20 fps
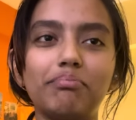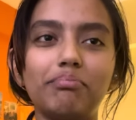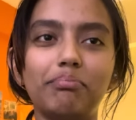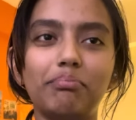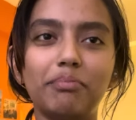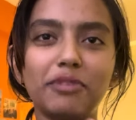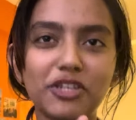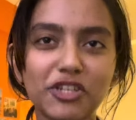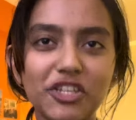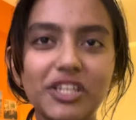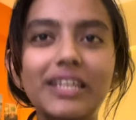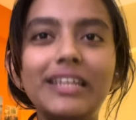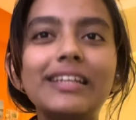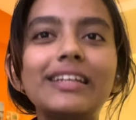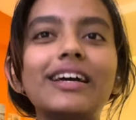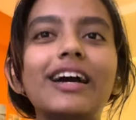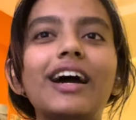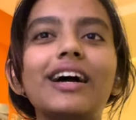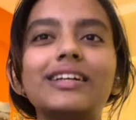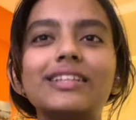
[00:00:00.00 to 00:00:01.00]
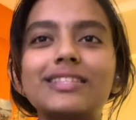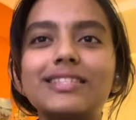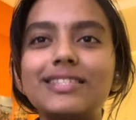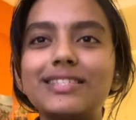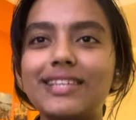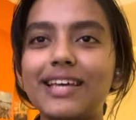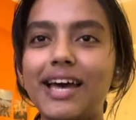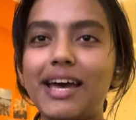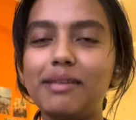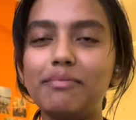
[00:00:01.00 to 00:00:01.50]
machine guns
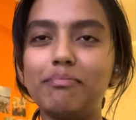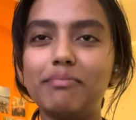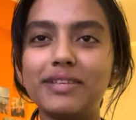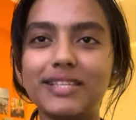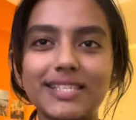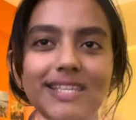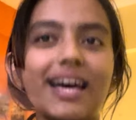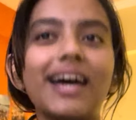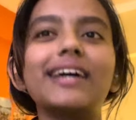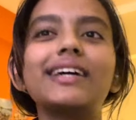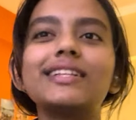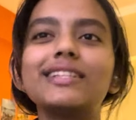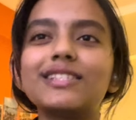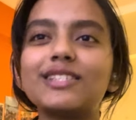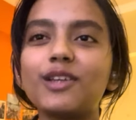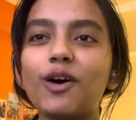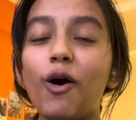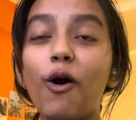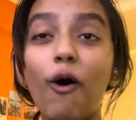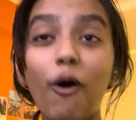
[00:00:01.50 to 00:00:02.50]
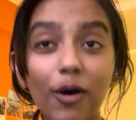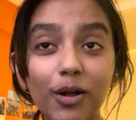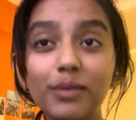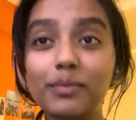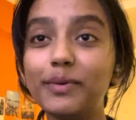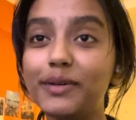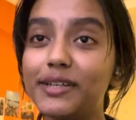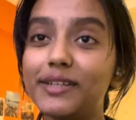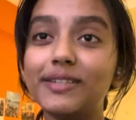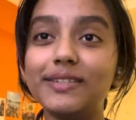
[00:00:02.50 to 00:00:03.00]
and missiles all
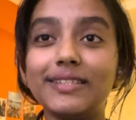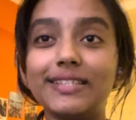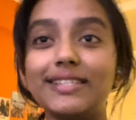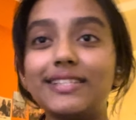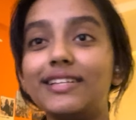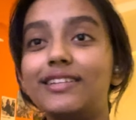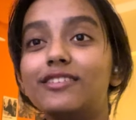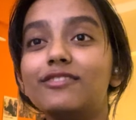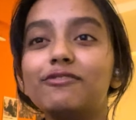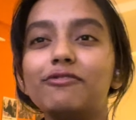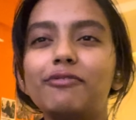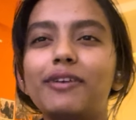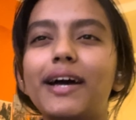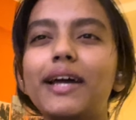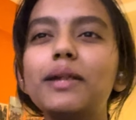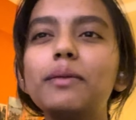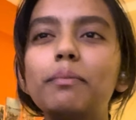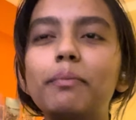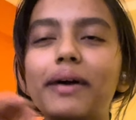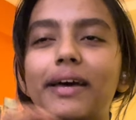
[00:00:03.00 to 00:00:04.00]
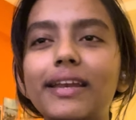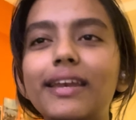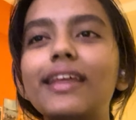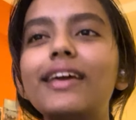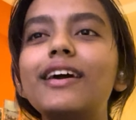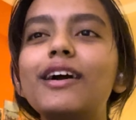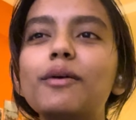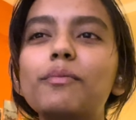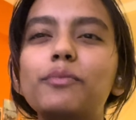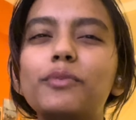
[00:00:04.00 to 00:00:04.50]
by herself while
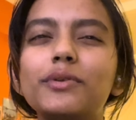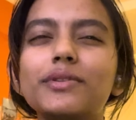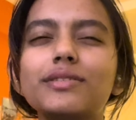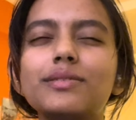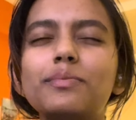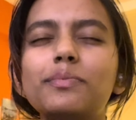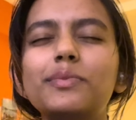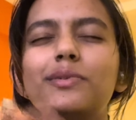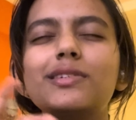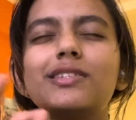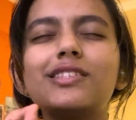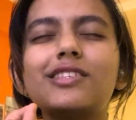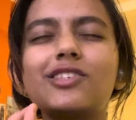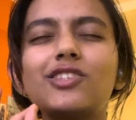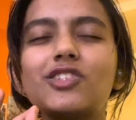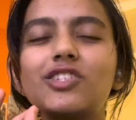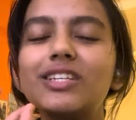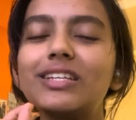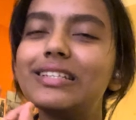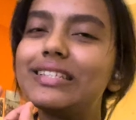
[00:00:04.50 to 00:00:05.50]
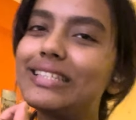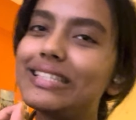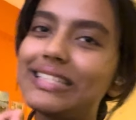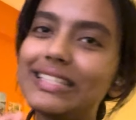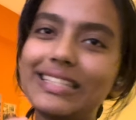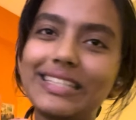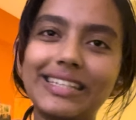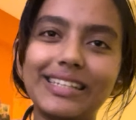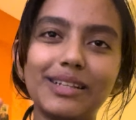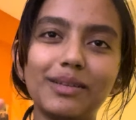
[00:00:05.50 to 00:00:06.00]
bending her principles just a
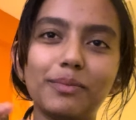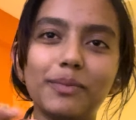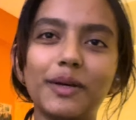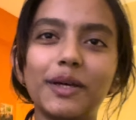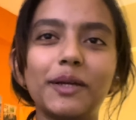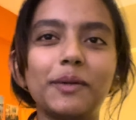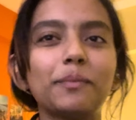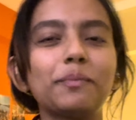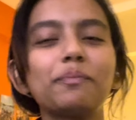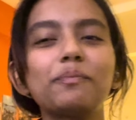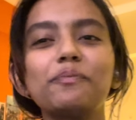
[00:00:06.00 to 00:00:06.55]
little bit.